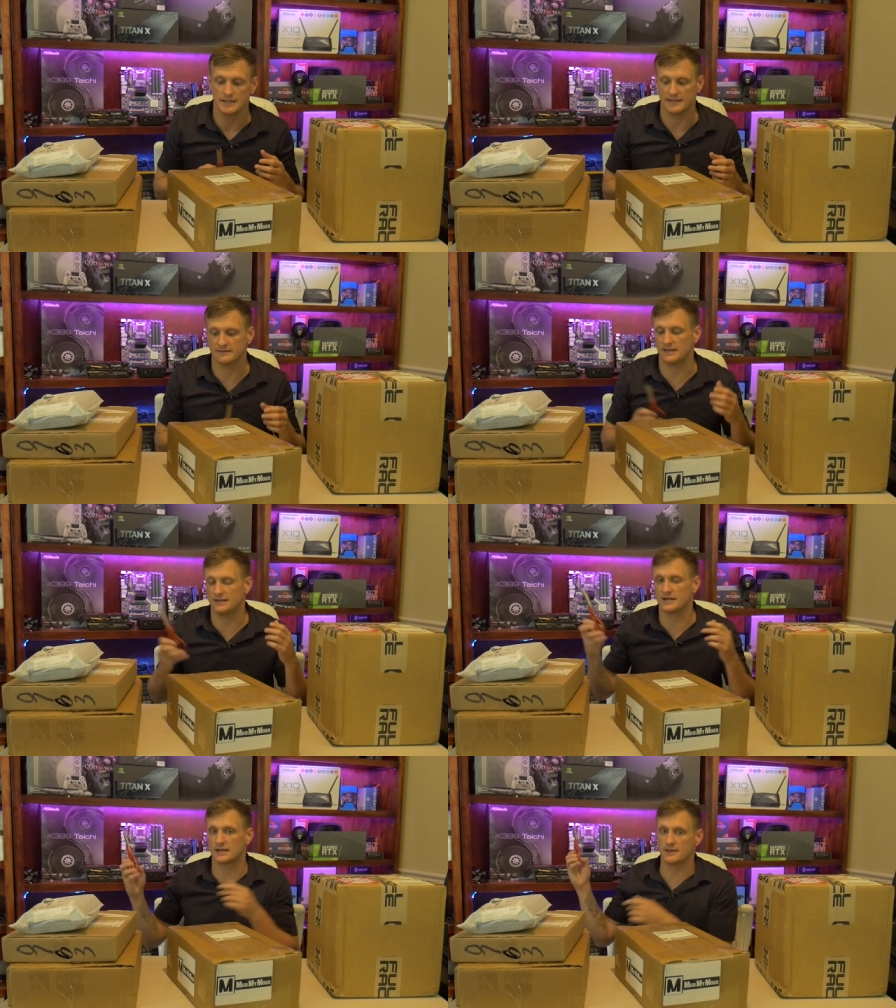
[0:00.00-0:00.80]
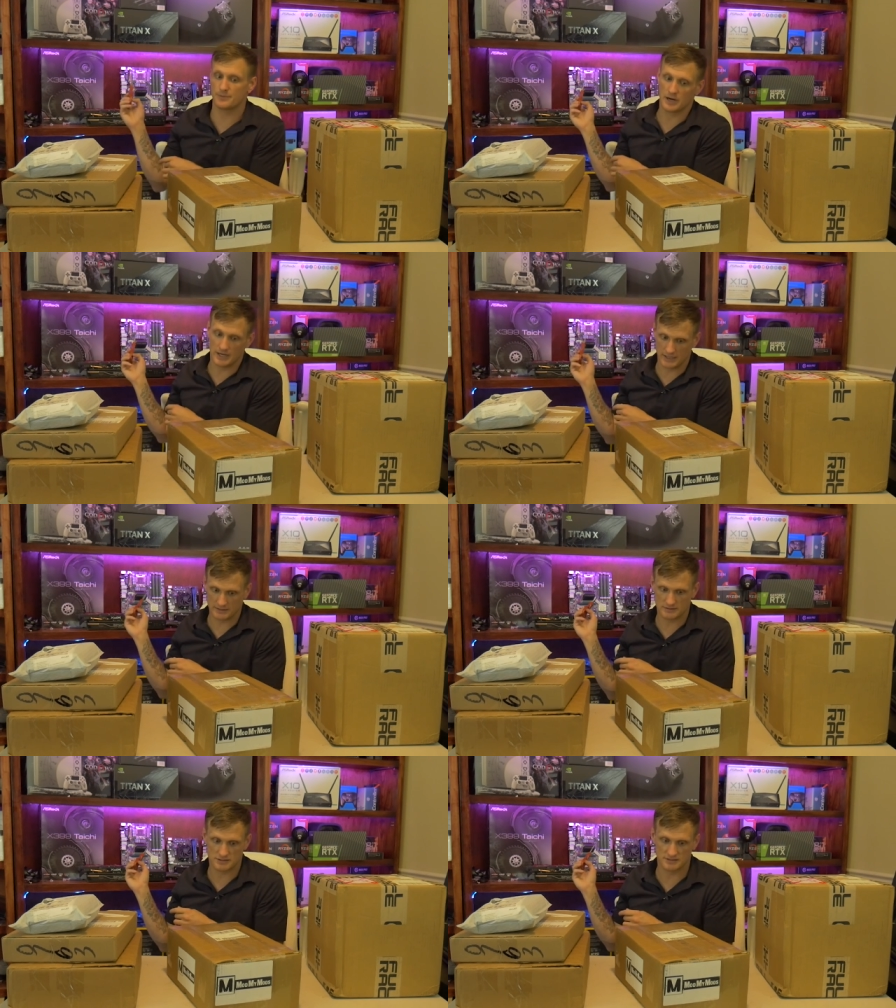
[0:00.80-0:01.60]
That's not a knock on the
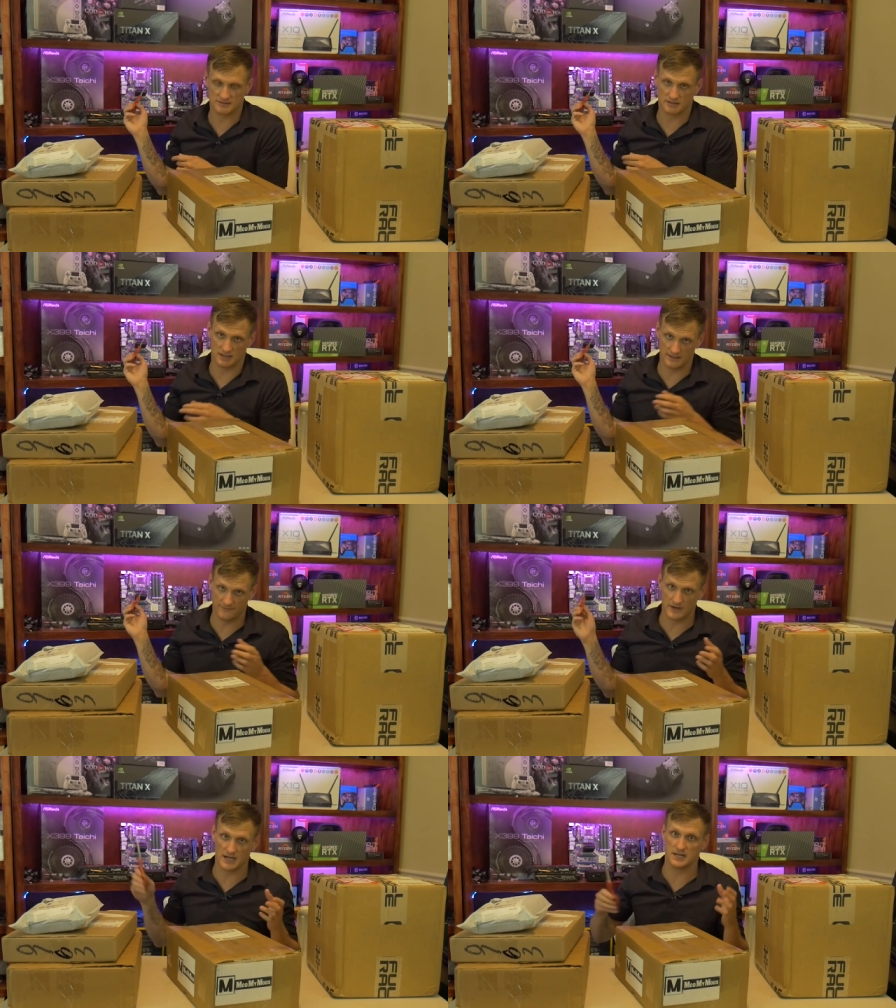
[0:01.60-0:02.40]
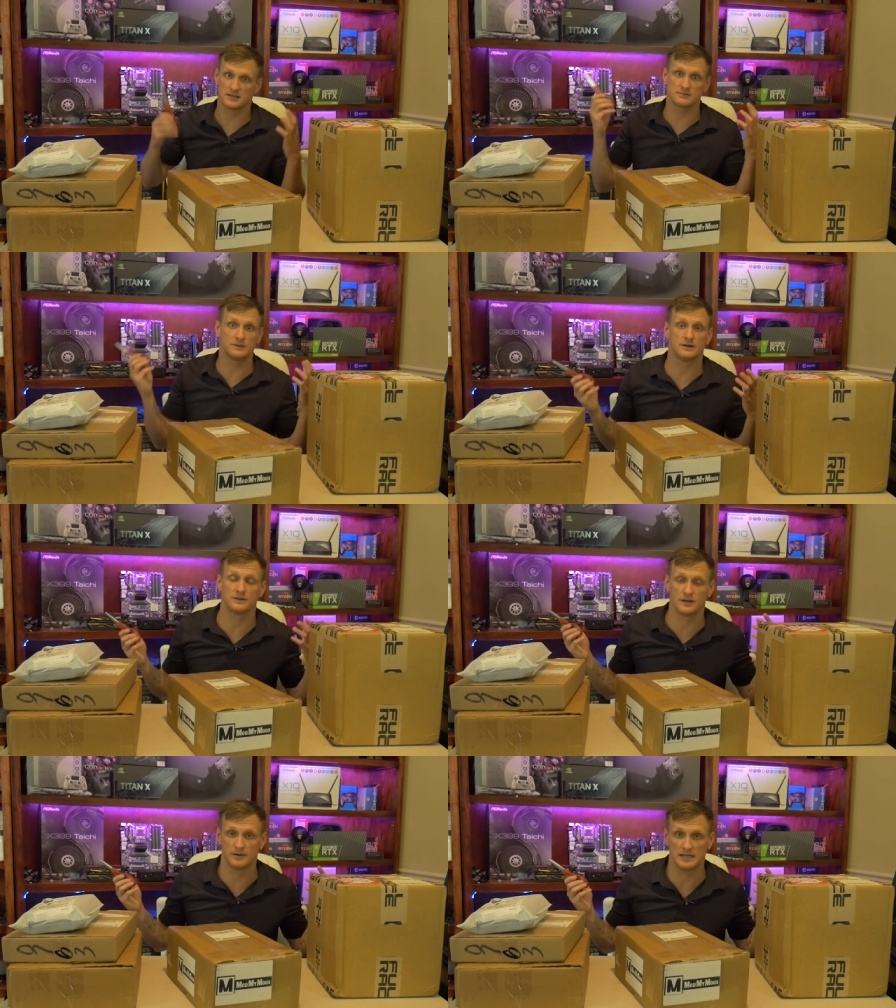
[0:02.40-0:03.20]
product, just to clarify, because we
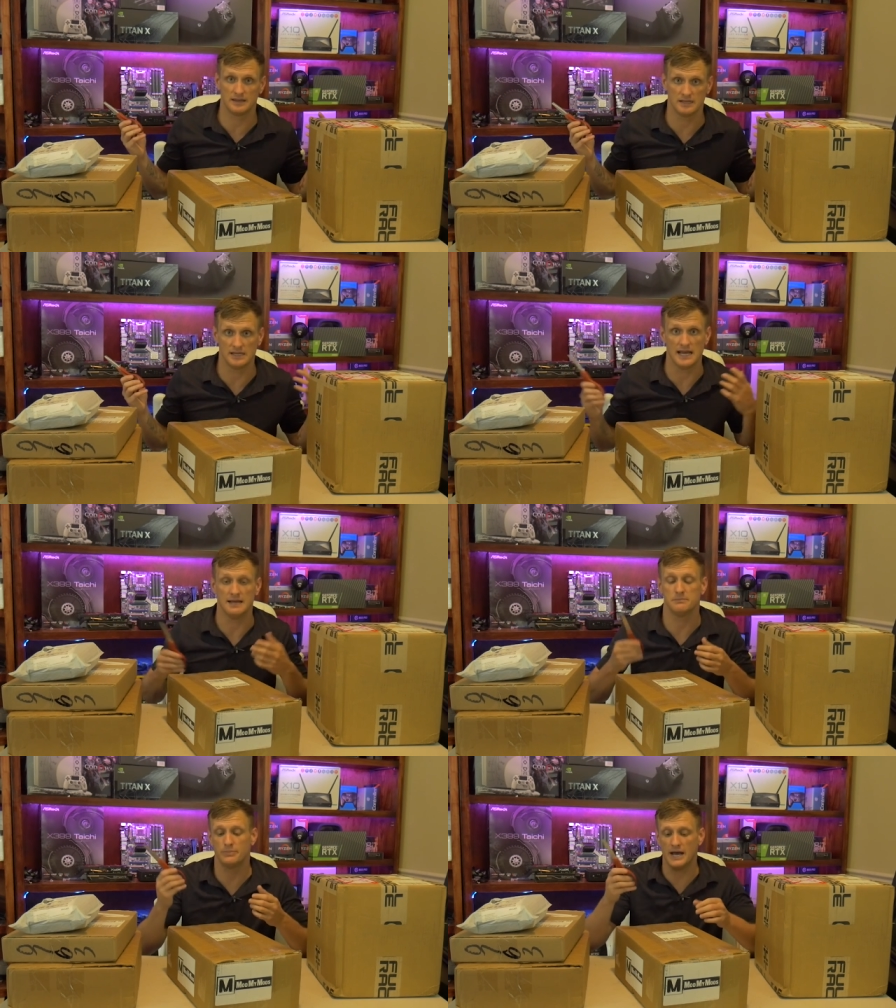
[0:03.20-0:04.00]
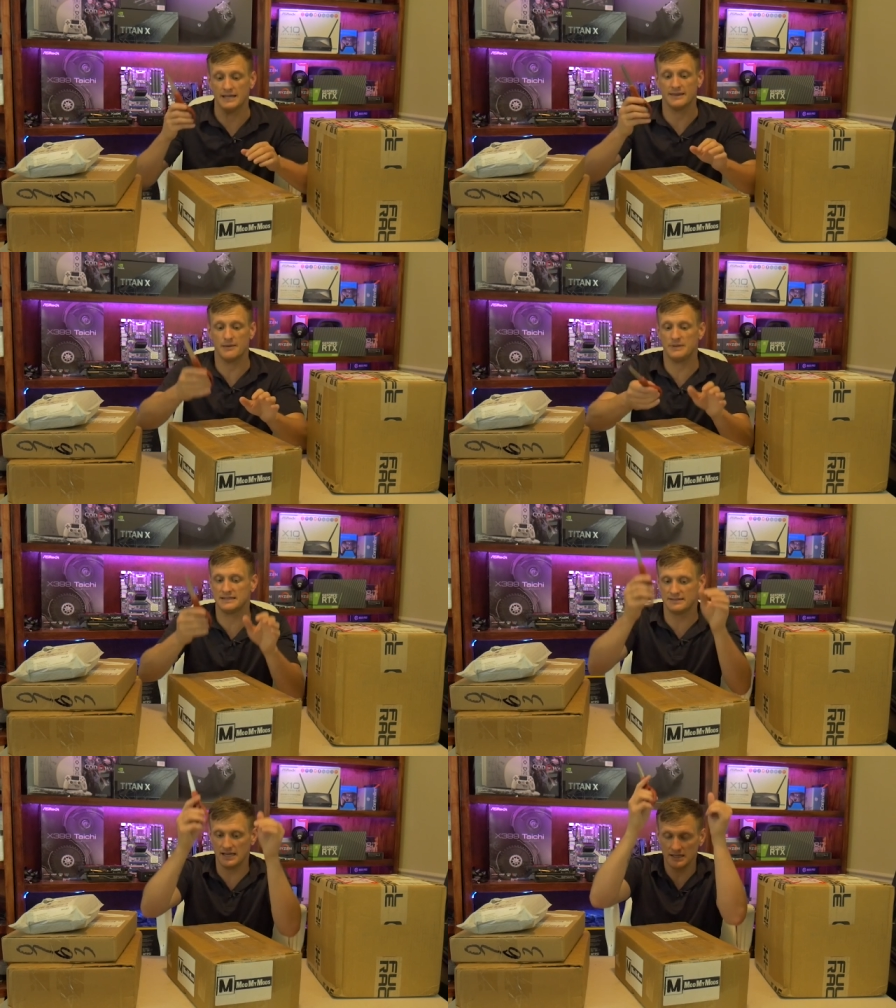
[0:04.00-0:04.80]
don't know anything yet. But that
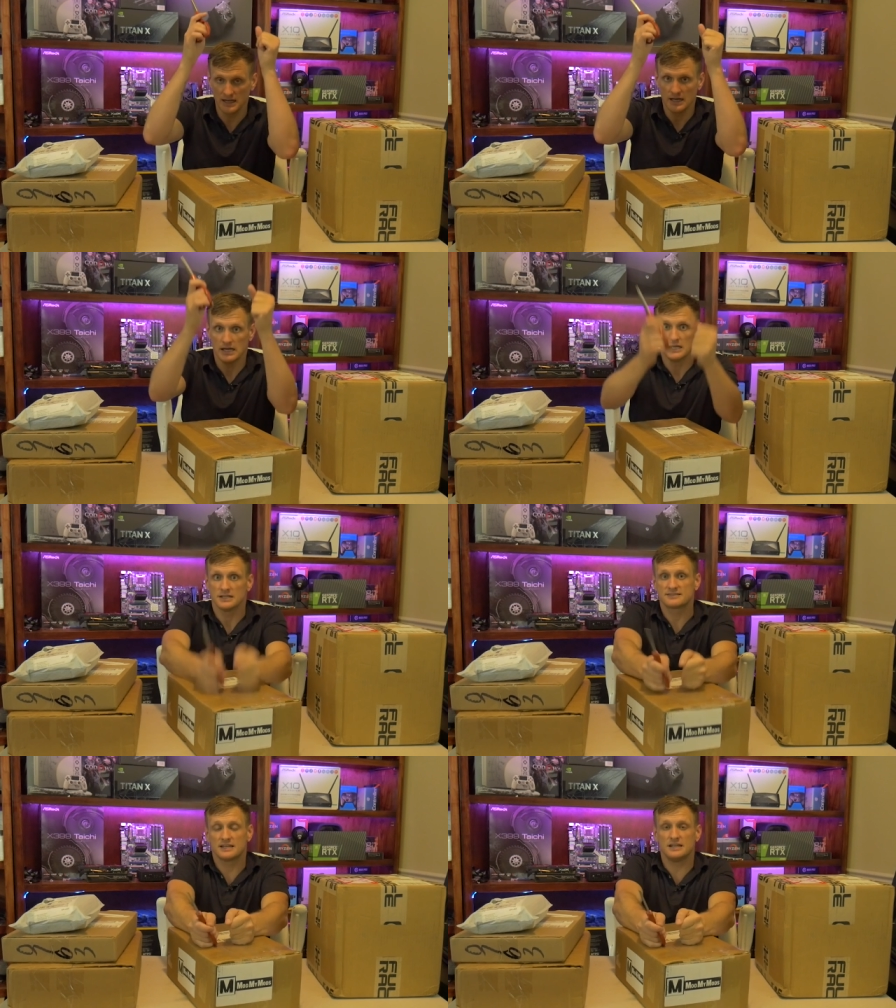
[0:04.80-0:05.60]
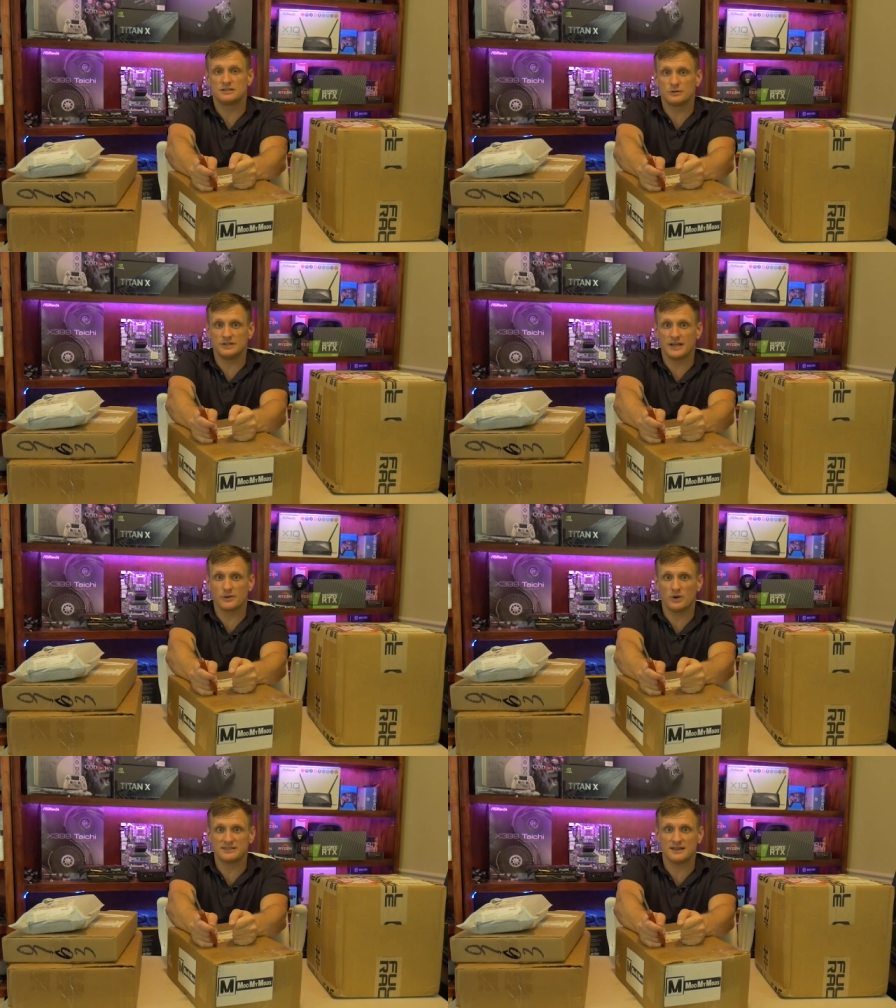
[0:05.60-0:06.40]
being said, let's get into
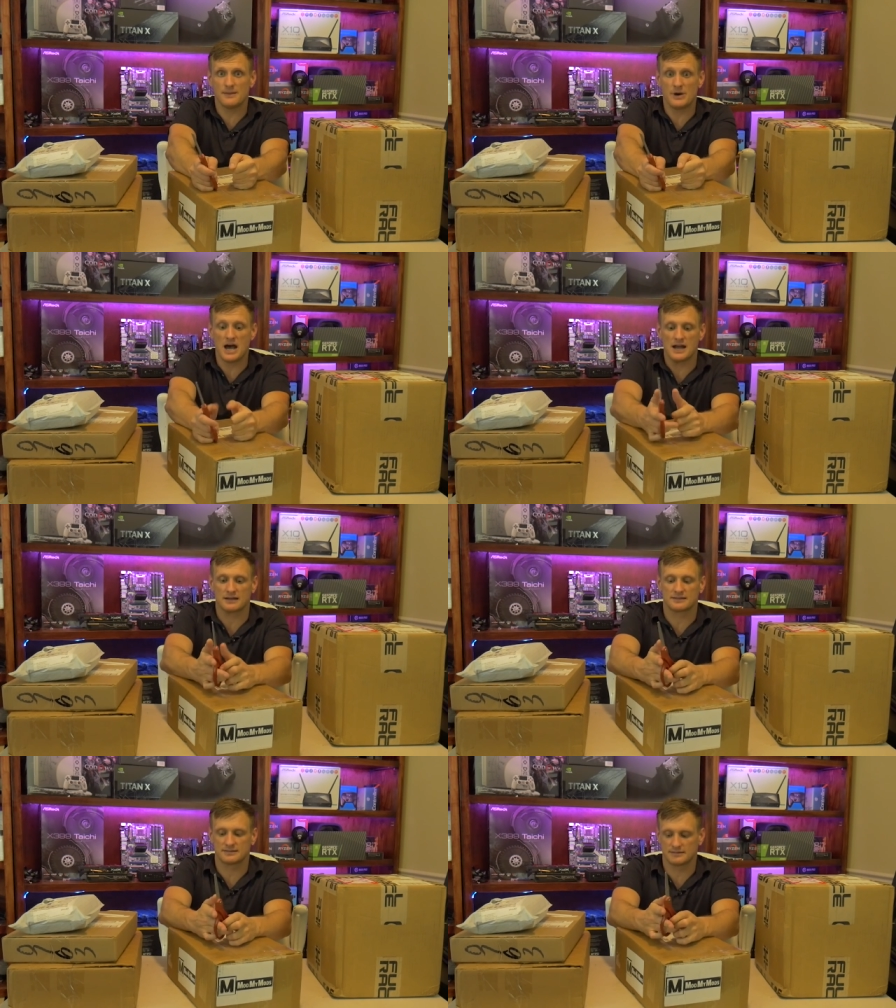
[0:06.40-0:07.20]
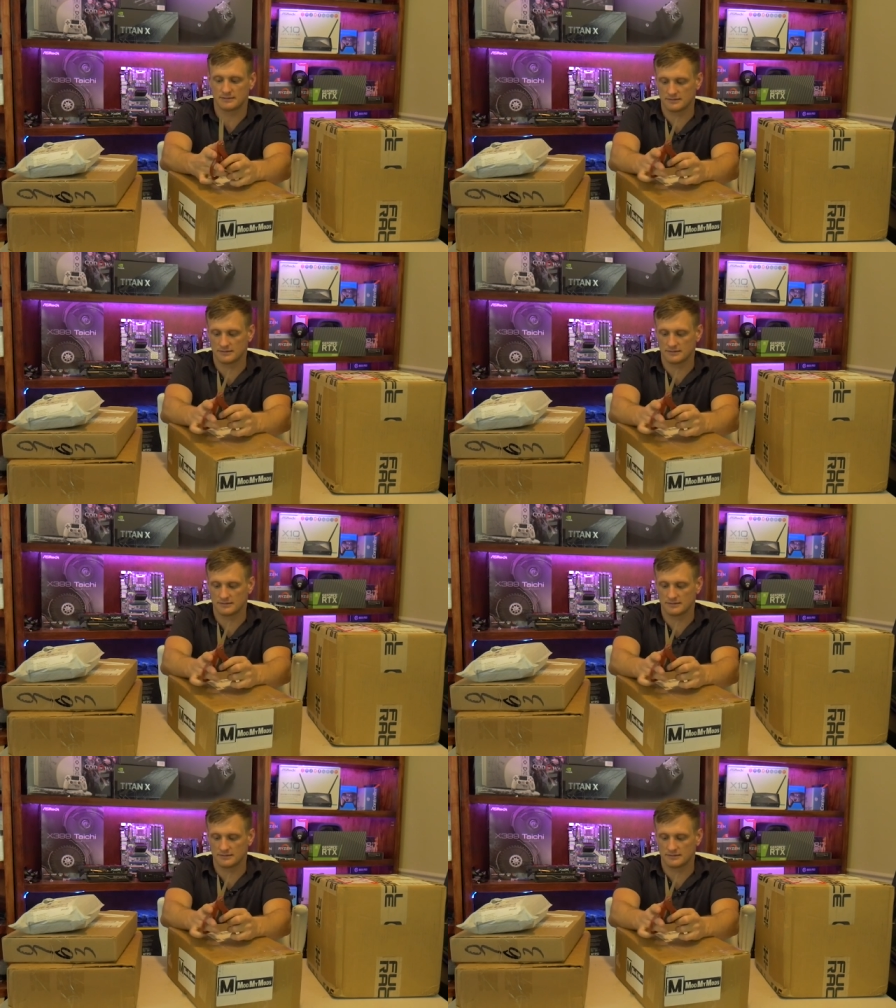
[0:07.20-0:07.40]
another what's in the box.